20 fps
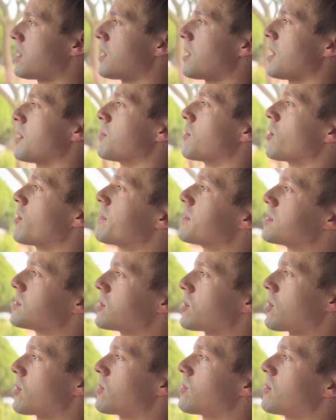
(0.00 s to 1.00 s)
I'm nervous to
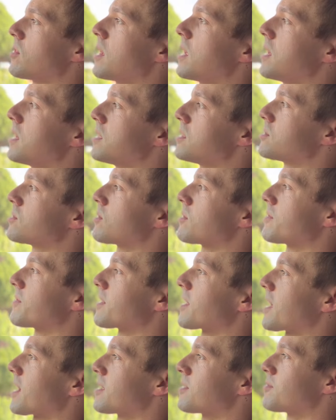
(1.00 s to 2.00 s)
go through any sort of a
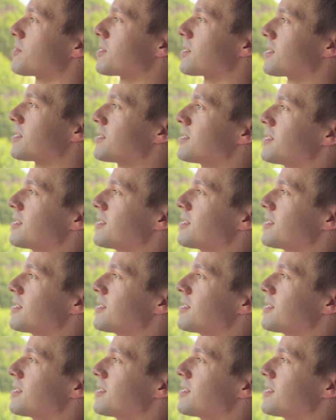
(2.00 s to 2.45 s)
gate with it.